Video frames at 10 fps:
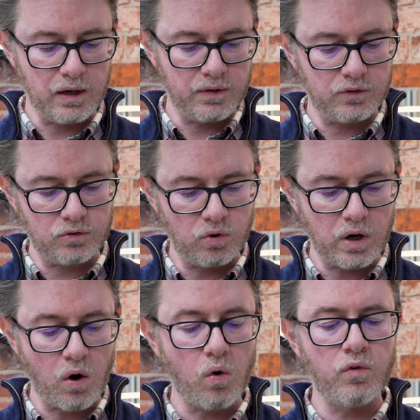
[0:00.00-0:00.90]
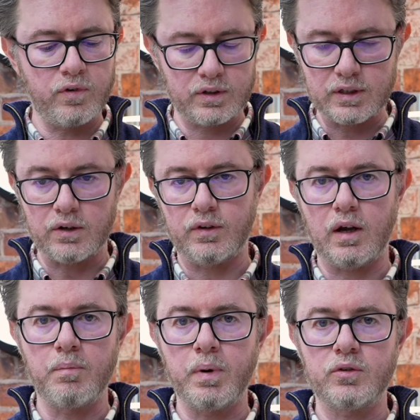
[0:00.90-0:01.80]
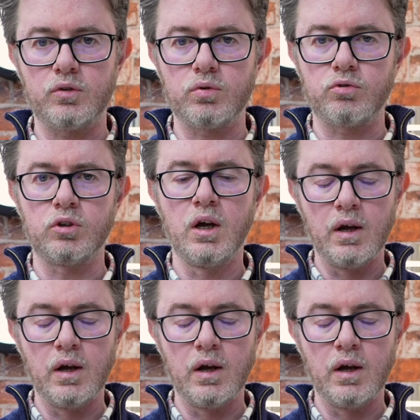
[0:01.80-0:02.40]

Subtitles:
and this is going to overcharge the capacitors.